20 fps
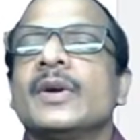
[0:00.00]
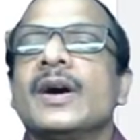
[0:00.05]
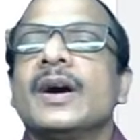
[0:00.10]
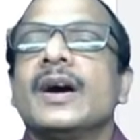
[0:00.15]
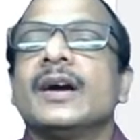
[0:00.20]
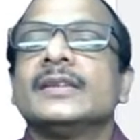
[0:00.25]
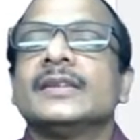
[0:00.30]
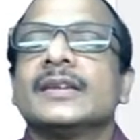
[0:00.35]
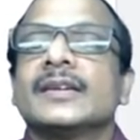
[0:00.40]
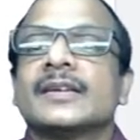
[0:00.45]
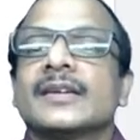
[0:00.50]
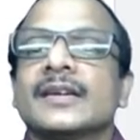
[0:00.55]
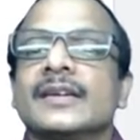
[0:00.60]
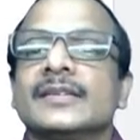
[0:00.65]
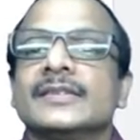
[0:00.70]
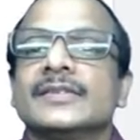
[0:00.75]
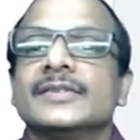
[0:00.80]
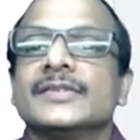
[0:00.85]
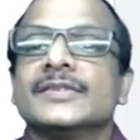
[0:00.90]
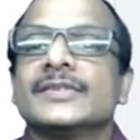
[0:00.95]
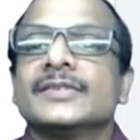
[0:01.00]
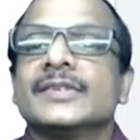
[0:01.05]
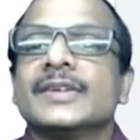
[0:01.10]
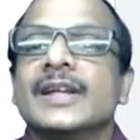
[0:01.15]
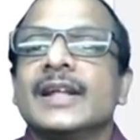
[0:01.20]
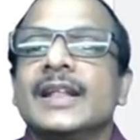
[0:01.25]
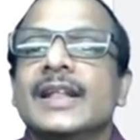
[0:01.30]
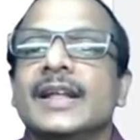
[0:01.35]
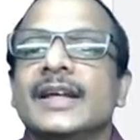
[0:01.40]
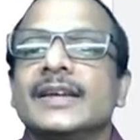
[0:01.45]
other colors
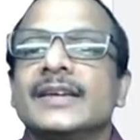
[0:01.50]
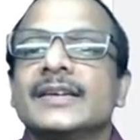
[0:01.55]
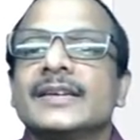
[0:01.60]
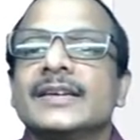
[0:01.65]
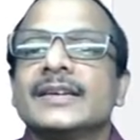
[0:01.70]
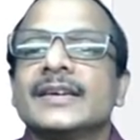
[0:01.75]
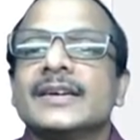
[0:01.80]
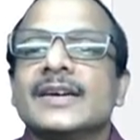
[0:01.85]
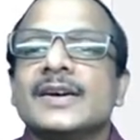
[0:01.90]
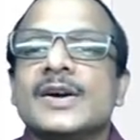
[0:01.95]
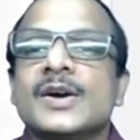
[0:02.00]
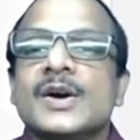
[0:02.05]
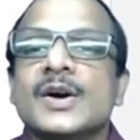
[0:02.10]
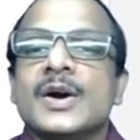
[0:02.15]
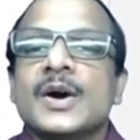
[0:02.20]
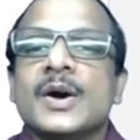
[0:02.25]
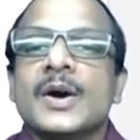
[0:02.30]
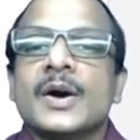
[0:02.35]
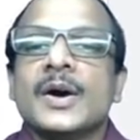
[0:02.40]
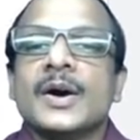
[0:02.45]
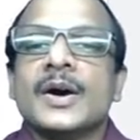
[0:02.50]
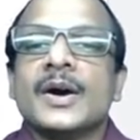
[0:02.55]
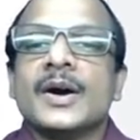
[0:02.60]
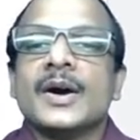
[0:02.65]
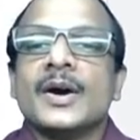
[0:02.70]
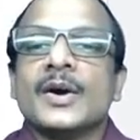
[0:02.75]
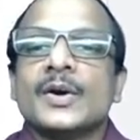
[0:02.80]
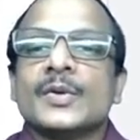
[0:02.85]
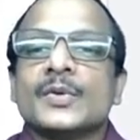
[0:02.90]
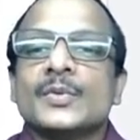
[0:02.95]
like
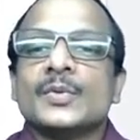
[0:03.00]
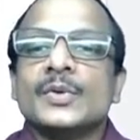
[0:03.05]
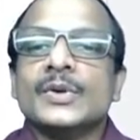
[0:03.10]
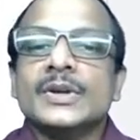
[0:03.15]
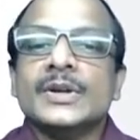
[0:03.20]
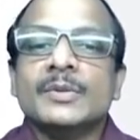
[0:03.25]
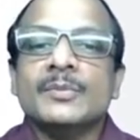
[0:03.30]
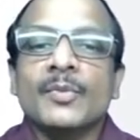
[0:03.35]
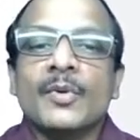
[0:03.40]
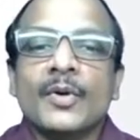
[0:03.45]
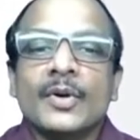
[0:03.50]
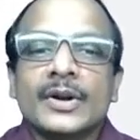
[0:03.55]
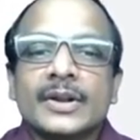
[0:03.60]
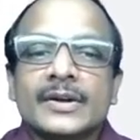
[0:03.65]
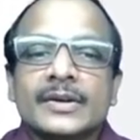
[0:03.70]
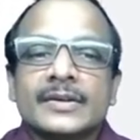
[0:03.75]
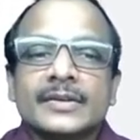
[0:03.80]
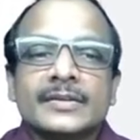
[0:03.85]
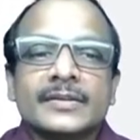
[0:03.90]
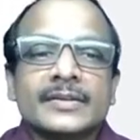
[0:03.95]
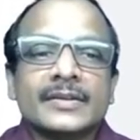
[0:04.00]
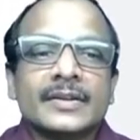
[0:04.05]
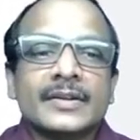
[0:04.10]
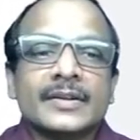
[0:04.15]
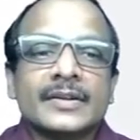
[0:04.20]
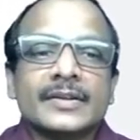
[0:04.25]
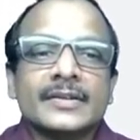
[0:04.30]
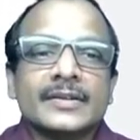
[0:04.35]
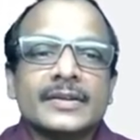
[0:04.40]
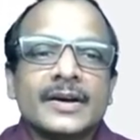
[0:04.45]
ruled board.
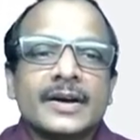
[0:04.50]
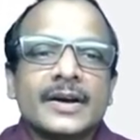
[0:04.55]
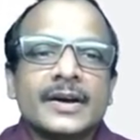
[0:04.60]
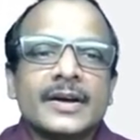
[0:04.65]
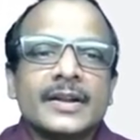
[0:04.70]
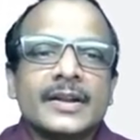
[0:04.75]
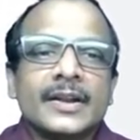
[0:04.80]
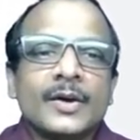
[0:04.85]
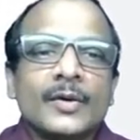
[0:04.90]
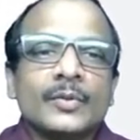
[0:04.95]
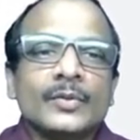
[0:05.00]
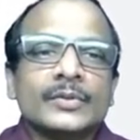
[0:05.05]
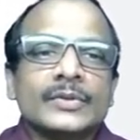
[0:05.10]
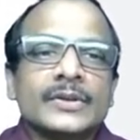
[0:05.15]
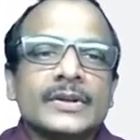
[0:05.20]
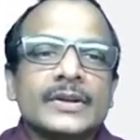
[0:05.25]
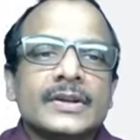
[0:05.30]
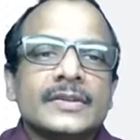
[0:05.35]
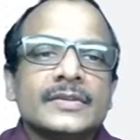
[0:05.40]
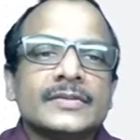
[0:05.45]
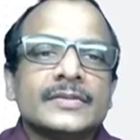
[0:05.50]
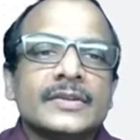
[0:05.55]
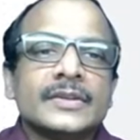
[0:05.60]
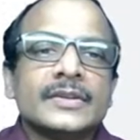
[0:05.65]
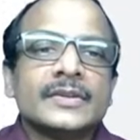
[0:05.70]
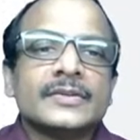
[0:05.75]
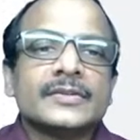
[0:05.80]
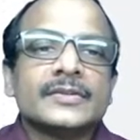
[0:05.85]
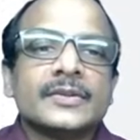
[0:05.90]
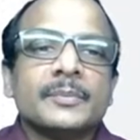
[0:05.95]
Now there is
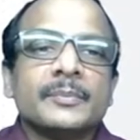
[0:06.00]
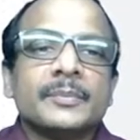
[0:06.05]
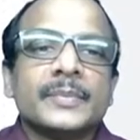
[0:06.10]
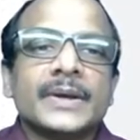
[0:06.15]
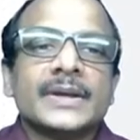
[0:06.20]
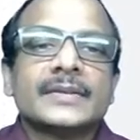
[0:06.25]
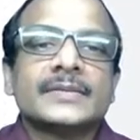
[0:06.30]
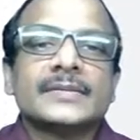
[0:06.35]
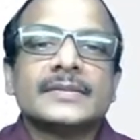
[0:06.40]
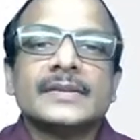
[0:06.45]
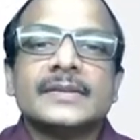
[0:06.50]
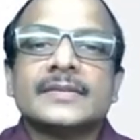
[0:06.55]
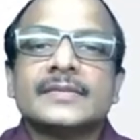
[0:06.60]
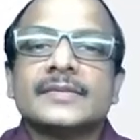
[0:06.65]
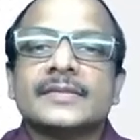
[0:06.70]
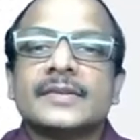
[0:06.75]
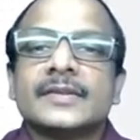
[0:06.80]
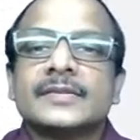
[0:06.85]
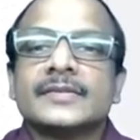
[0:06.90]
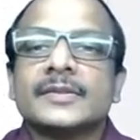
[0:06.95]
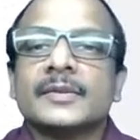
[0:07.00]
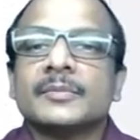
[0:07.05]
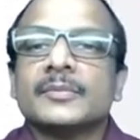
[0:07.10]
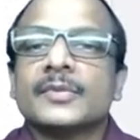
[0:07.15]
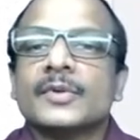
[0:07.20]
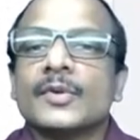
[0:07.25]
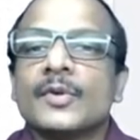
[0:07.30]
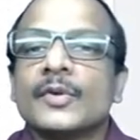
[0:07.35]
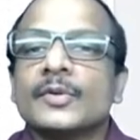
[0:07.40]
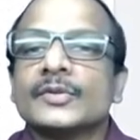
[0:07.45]
some pixels,
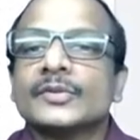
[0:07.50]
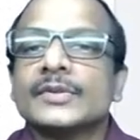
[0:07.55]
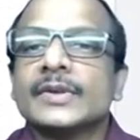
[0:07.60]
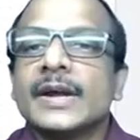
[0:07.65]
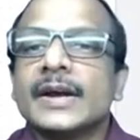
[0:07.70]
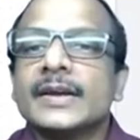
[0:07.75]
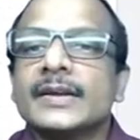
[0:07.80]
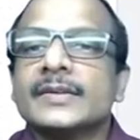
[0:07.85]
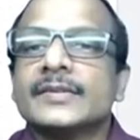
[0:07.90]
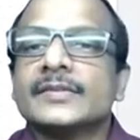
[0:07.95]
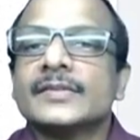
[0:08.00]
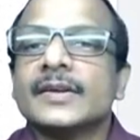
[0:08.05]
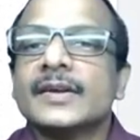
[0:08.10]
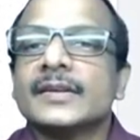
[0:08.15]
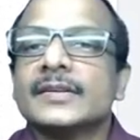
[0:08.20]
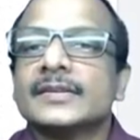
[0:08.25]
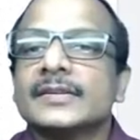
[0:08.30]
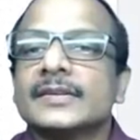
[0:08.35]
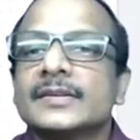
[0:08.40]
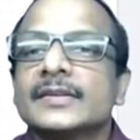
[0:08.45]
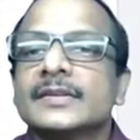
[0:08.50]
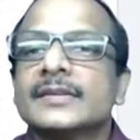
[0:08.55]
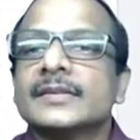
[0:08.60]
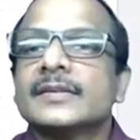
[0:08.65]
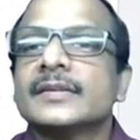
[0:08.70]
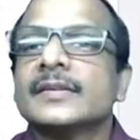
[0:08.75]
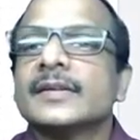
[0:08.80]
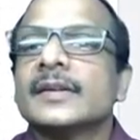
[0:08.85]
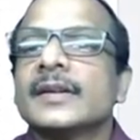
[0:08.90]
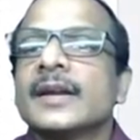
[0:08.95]
some cross lines are there,
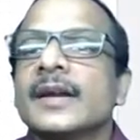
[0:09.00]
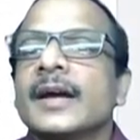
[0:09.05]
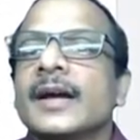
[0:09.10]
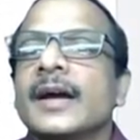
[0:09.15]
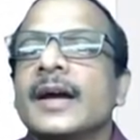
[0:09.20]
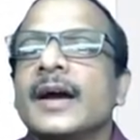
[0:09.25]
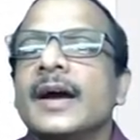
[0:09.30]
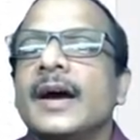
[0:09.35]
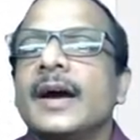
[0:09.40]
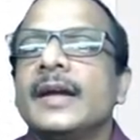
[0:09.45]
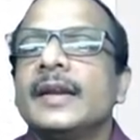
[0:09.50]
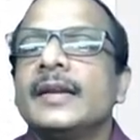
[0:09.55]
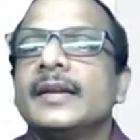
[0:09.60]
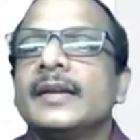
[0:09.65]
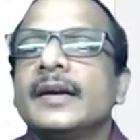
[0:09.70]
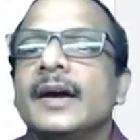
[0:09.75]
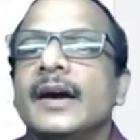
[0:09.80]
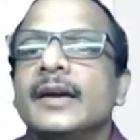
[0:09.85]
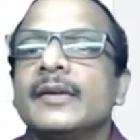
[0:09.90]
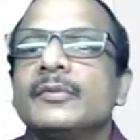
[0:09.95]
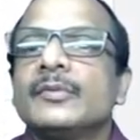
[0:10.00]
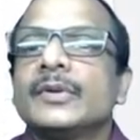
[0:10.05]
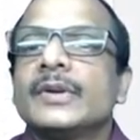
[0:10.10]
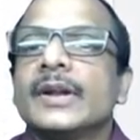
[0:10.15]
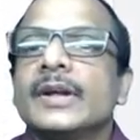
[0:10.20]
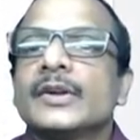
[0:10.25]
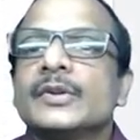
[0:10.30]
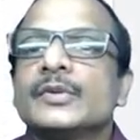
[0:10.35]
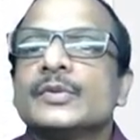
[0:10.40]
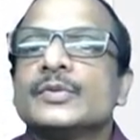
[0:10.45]
and I would
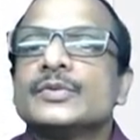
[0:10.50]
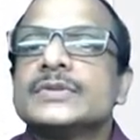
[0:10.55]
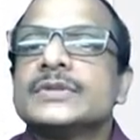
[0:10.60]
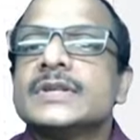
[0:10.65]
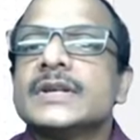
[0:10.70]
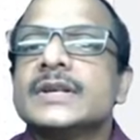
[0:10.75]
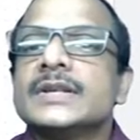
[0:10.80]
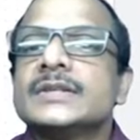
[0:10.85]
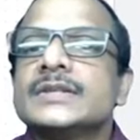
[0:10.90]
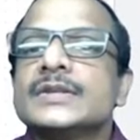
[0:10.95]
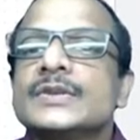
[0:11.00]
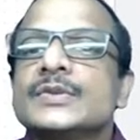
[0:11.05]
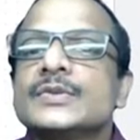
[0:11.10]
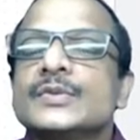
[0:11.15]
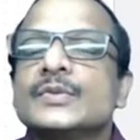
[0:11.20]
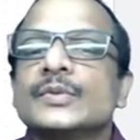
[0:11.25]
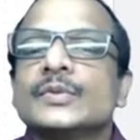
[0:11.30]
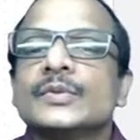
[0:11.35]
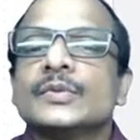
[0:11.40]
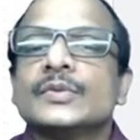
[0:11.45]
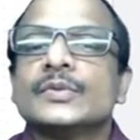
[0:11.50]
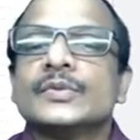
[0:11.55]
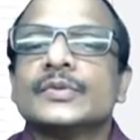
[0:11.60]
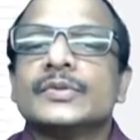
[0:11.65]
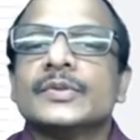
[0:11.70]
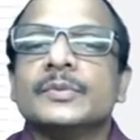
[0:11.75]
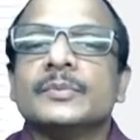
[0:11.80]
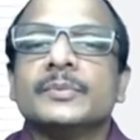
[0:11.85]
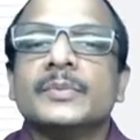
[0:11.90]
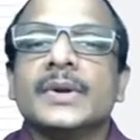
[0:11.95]
like to change into
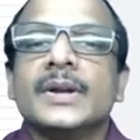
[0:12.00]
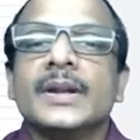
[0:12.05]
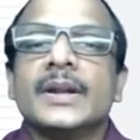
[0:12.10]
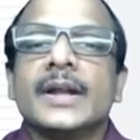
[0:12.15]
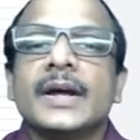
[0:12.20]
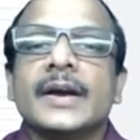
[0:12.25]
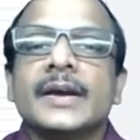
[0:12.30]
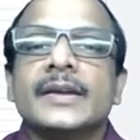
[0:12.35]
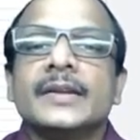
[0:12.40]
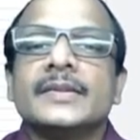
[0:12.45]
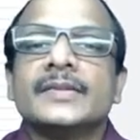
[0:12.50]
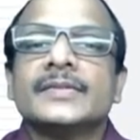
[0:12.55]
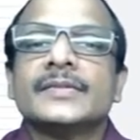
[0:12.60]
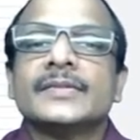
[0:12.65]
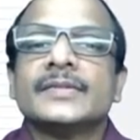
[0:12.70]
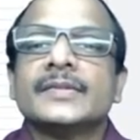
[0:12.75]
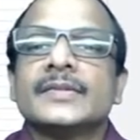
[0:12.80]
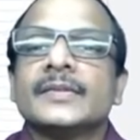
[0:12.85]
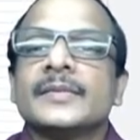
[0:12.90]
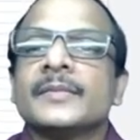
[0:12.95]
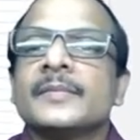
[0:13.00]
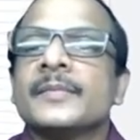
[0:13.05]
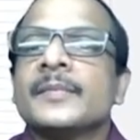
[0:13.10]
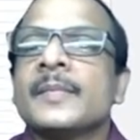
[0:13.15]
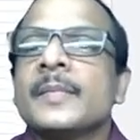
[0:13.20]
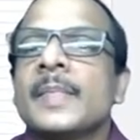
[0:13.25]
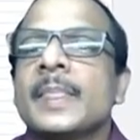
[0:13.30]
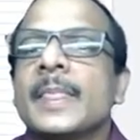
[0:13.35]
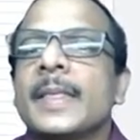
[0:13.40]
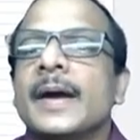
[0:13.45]
symbol lines,
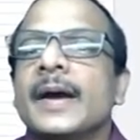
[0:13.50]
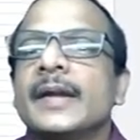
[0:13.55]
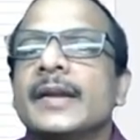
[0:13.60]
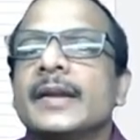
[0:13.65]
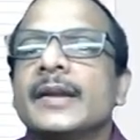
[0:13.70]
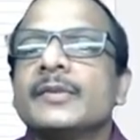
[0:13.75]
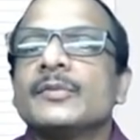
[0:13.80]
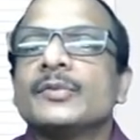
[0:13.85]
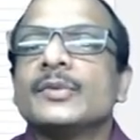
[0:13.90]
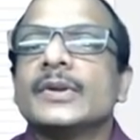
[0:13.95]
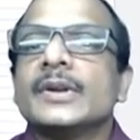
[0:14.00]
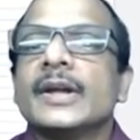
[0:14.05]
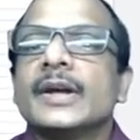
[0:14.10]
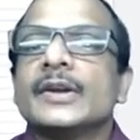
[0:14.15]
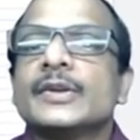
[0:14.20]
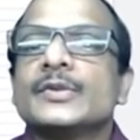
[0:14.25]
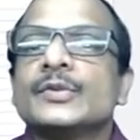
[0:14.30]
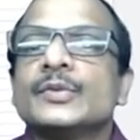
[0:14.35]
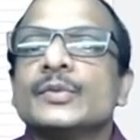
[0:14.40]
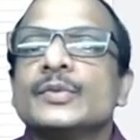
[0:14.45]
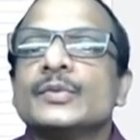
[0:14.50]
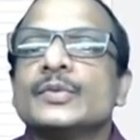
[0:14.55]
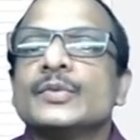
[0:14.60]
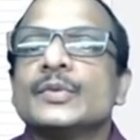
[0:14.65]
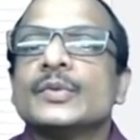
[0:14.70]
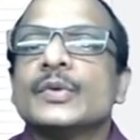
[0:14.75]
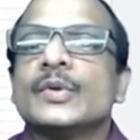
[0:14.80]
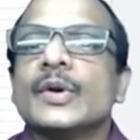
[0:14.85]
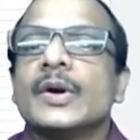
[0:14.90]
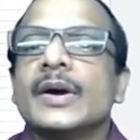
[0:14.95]
and I would like to
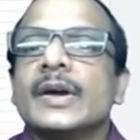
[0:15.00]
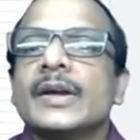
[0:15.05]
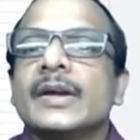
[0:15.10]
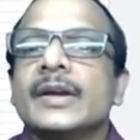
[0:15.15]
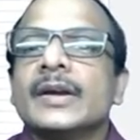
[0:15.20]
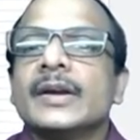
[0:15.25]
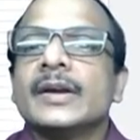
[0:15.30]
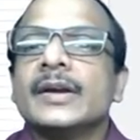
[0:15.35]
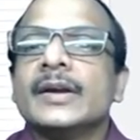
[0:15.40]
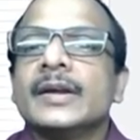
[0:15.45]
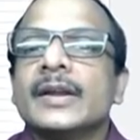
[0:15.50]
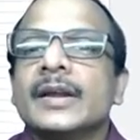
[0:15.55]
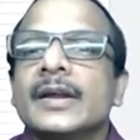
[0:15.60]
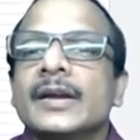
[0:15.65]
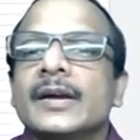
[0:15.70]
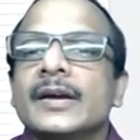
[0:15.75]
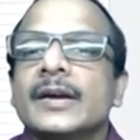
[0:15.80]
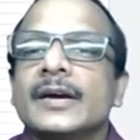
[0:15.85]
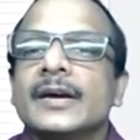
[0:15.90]
a gray